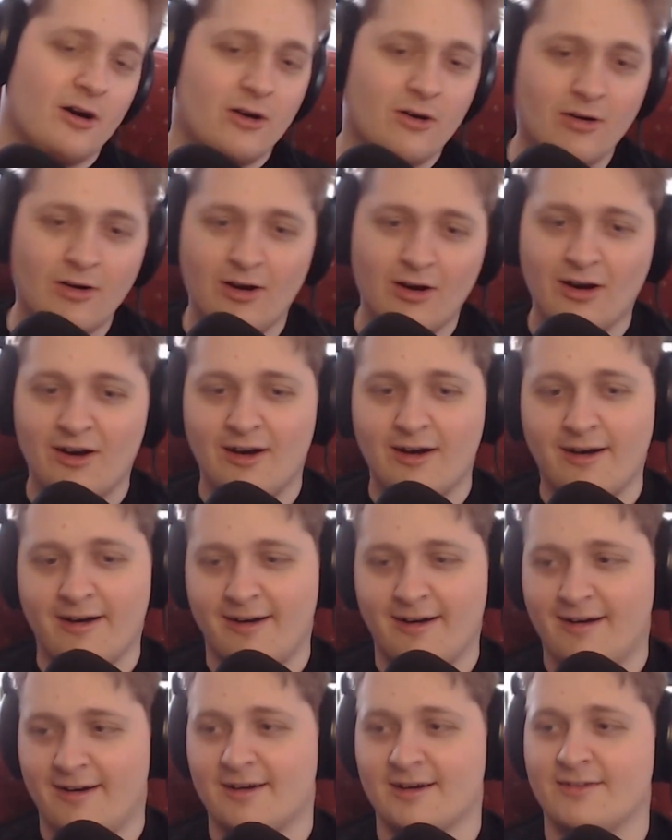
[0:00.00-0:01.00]

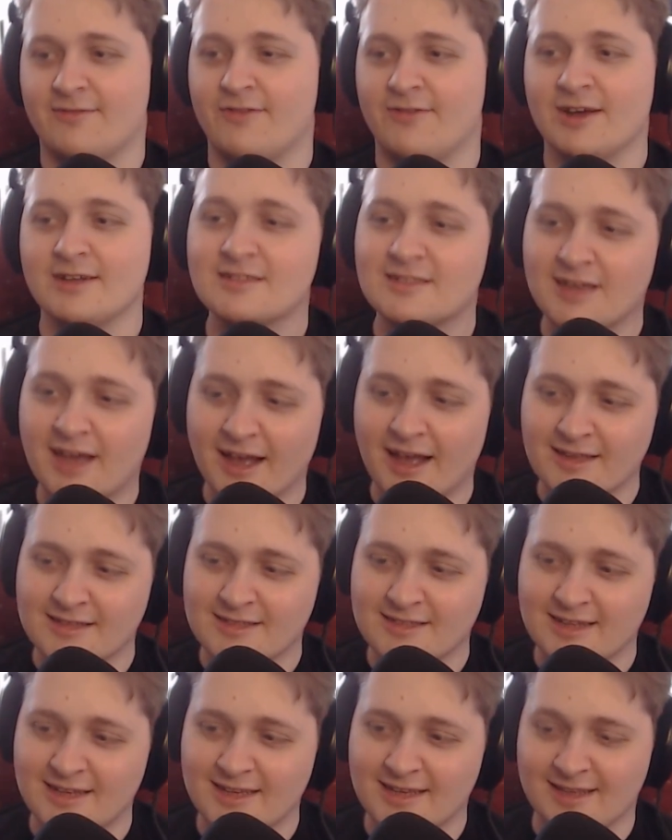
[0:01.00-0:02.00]
Oh,
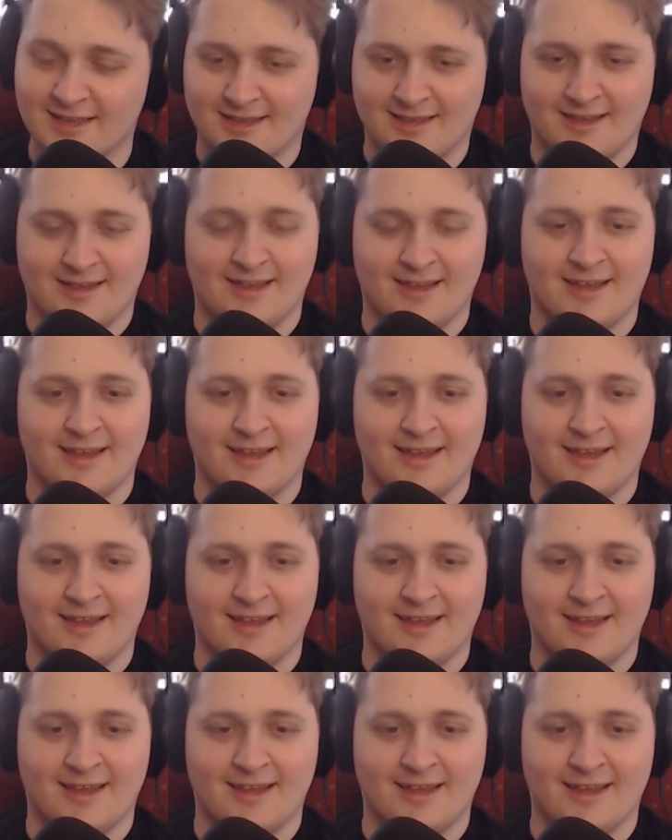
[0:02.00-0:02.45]
fantastic.